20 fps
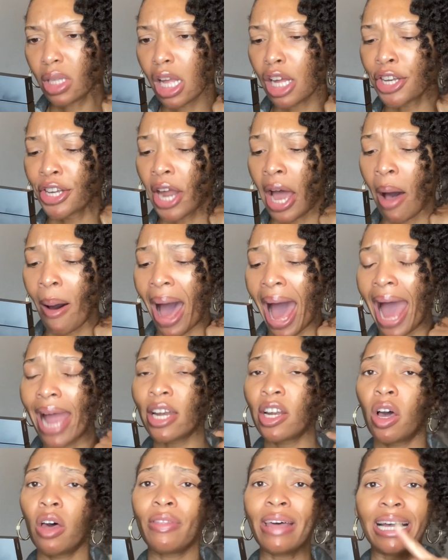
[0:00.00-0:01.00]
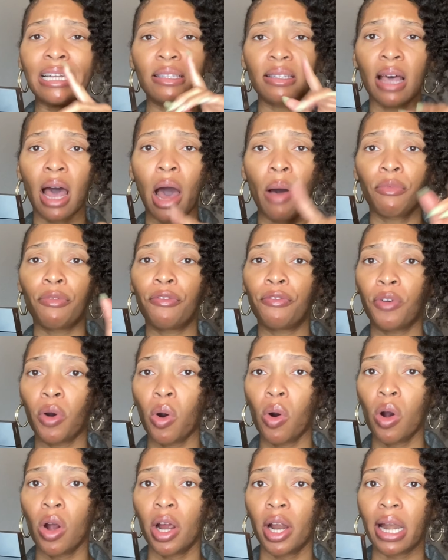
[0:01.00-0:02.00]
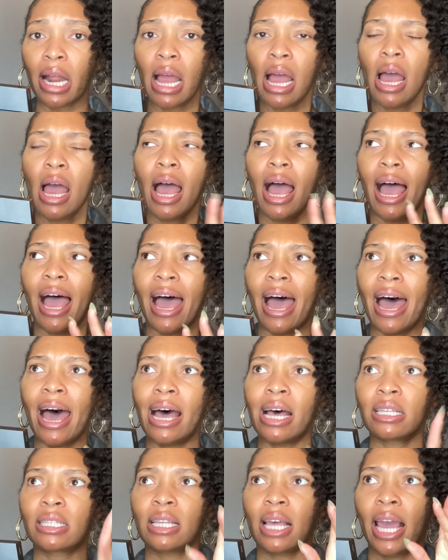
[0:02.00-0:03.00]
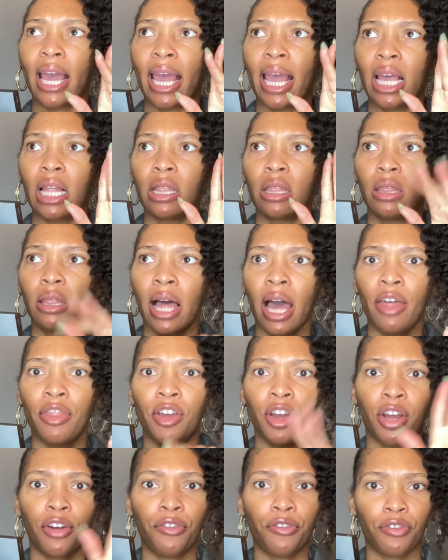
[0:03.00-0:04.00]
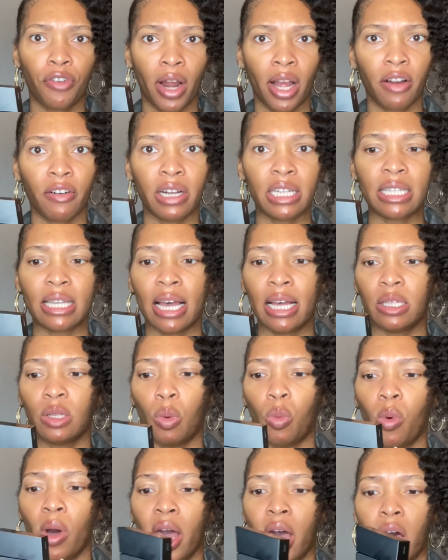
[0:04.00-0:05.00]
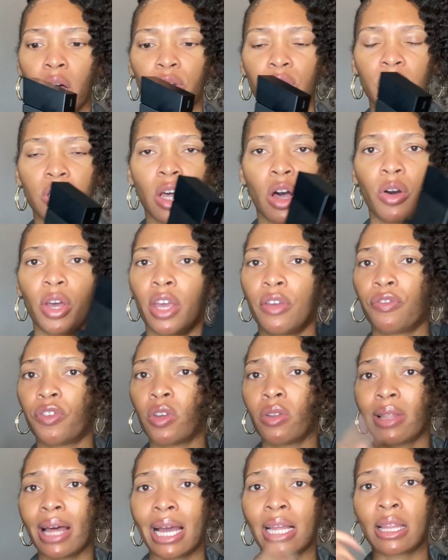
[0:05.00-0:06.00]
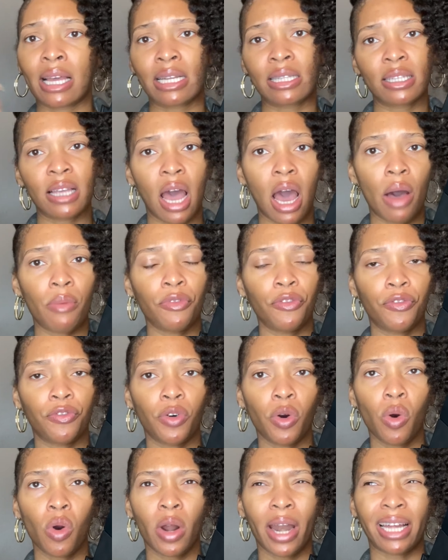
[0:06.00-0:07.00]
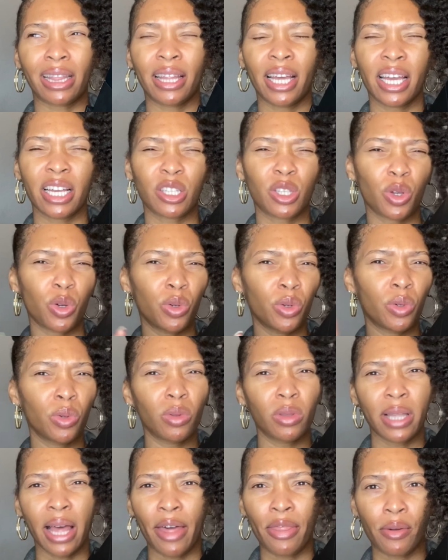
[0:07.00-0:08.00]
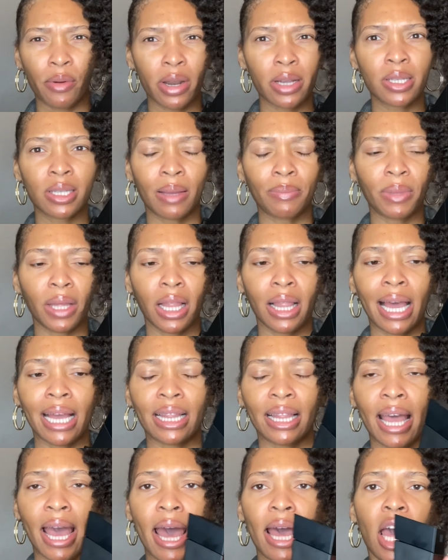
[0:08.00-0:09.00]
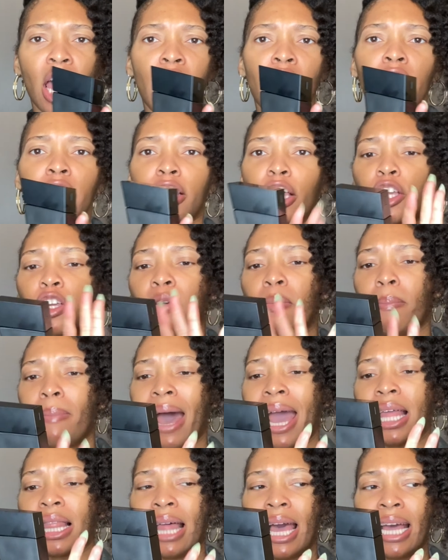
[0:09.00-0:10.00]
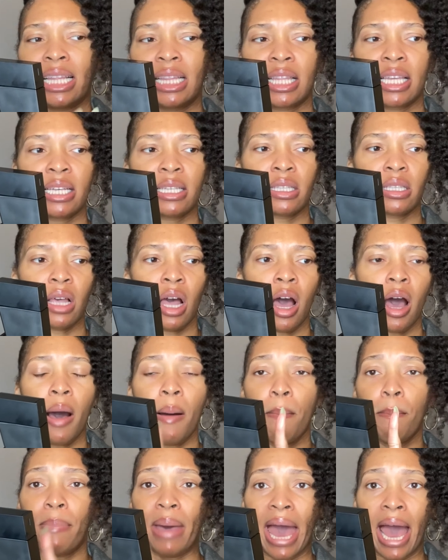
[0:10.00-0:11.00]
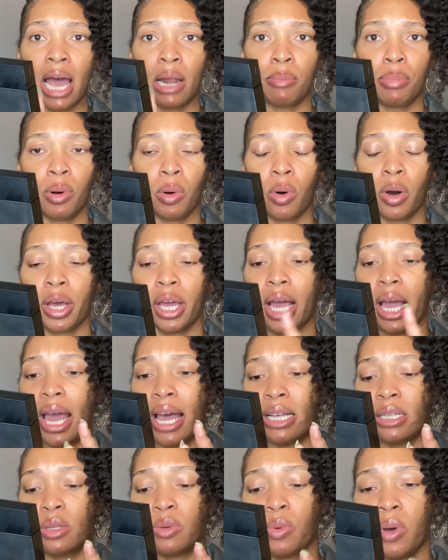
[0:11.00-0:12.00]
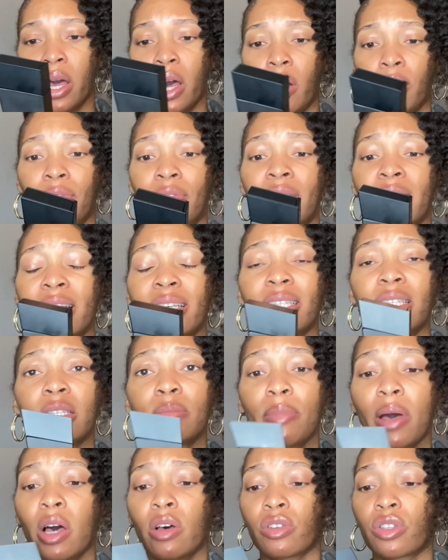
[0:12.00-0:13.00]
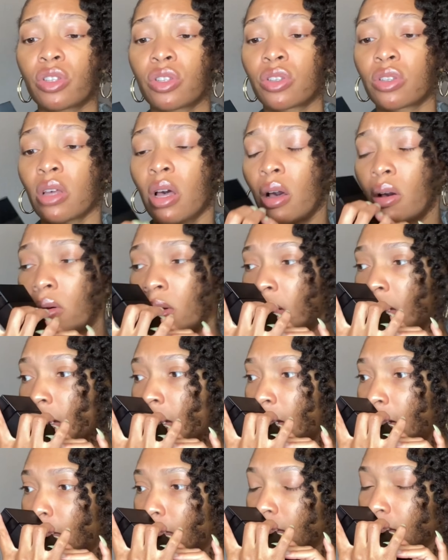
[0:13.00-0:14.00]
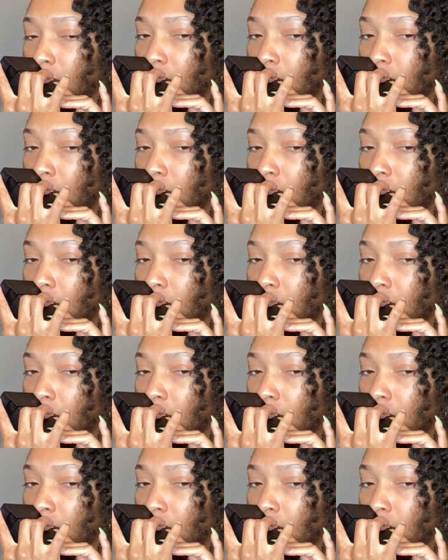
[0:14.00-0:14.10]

Now, I know that Tom Ford has a leather fragrance as well. So if you like that Tom Ford, I think it's Oud Leather or something like that, then you might like this Bad Boy as well. This smells so good.